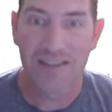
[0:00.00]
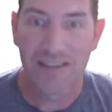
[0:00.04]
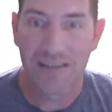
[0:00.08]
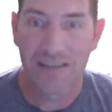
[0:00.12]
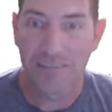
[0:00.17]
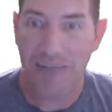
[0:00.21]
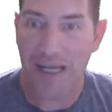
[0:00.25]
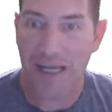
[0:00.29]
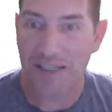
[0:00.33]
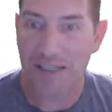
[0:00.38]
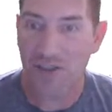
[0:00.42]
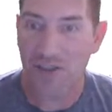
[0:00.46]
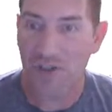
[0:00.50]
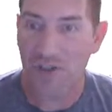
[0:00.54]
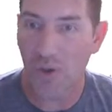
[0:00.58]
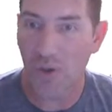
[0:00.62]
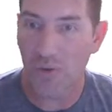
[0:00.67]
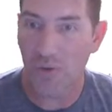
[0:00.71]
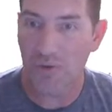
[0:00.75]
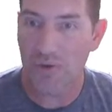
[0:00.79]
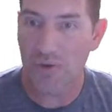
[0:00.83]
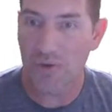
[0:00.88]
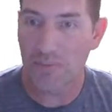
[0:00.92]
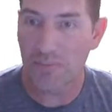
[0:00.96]
Mac
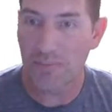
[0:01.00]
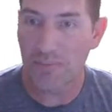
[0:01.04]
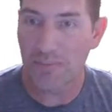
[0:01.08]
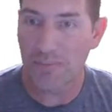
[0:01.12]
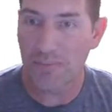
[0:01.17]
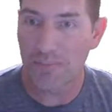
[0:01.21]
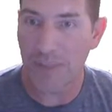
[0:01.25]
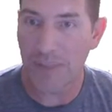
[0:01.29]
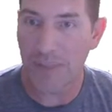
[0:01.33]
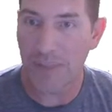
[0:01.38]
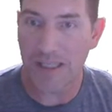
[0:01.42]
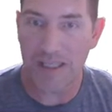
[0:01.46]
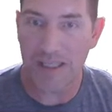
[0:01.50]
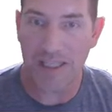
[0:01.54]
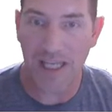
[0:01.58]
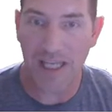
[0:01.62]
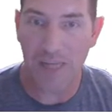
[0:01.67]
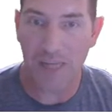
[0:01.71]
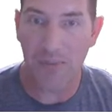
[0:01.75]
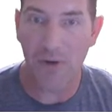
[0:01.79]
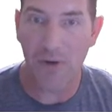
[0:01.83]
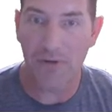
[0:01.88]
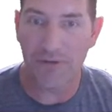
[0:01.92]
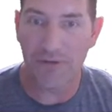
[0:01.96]
Jones, pink
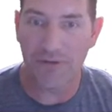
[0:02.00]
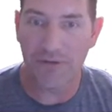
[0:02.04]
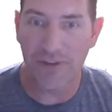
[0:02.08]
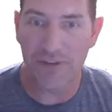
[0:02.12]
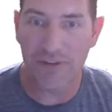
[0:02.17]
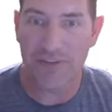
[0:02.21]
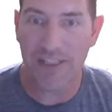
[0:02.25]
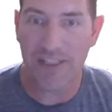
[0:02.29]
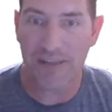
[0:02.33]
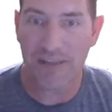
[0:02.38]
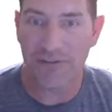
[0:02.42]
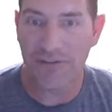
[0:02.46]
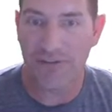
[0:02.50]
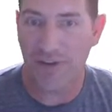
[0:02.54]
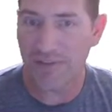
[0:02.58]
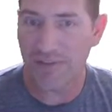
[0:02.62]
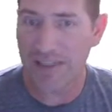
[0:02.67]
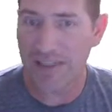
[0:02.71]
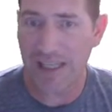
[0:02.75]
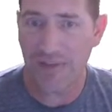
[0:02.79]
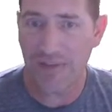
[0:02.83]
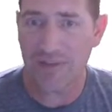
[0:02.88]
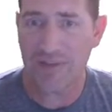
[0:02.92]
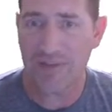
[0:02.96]
camo, $1,550.
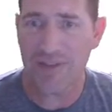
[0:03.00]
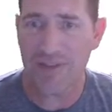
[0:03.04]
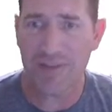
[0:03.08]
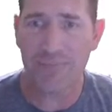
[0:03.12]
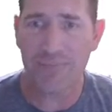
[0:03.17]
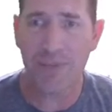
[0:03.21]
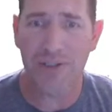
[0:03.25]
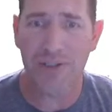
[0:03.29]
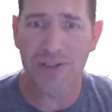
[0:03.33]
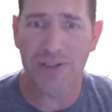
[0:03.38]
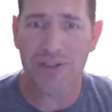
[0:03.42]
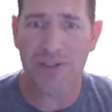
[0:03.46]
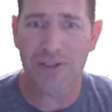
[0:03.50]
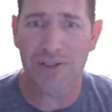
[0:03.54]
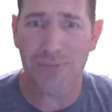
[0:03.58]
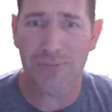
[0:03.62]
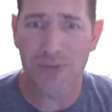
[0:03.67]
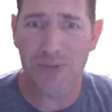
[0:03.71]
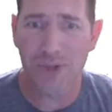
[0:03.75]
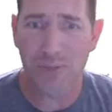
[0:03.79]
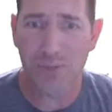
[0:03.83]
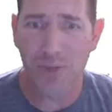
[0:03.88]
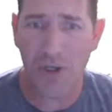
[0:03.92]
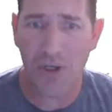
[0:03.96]
That was as much as the
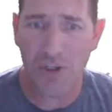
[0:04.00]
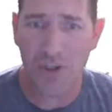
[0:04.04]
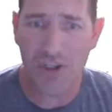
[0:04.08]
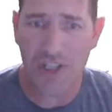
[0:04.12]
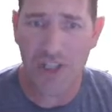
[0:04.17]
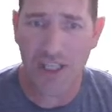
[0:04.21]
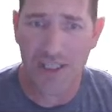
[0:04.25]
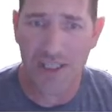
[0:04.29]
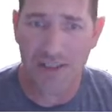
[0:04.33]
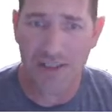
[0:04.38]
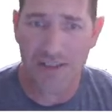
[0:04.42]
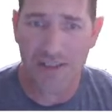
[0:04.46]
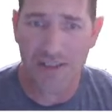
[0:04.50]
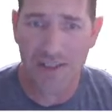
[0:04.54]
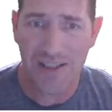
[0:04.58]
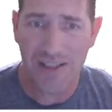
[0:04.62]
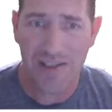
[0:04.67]
Jamar Chase.